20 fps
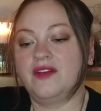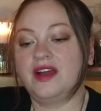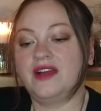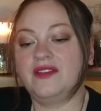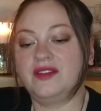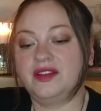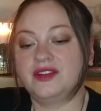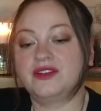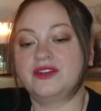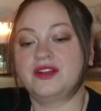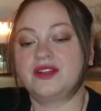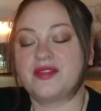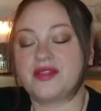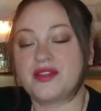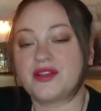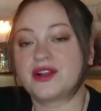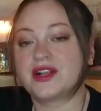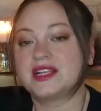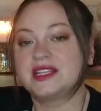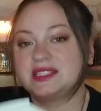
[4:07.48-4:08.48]
five hundred
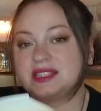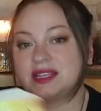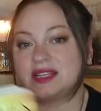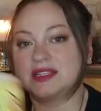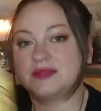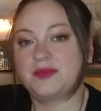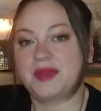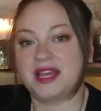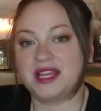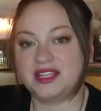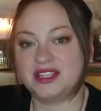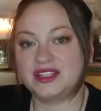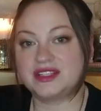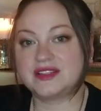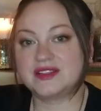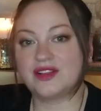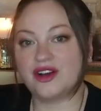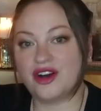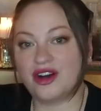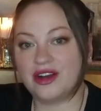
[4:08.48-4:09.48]
thirty-six
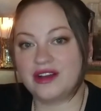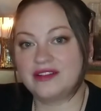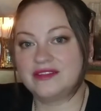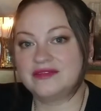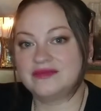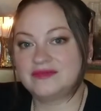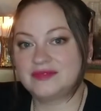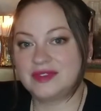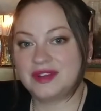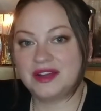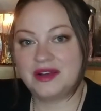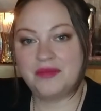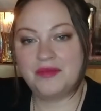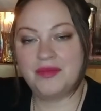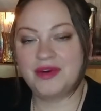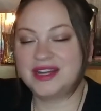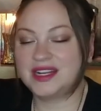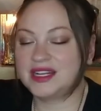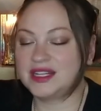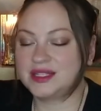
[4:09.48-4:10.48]
pages long,
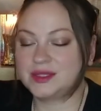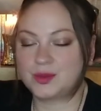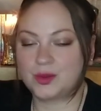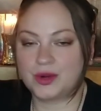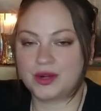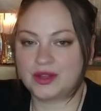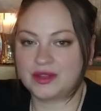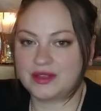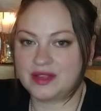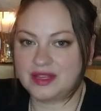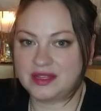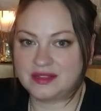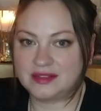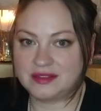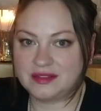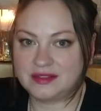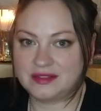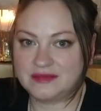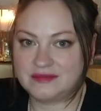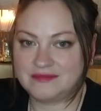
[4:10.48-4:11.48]
but it's worth
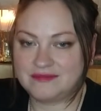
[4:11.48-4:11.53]
it.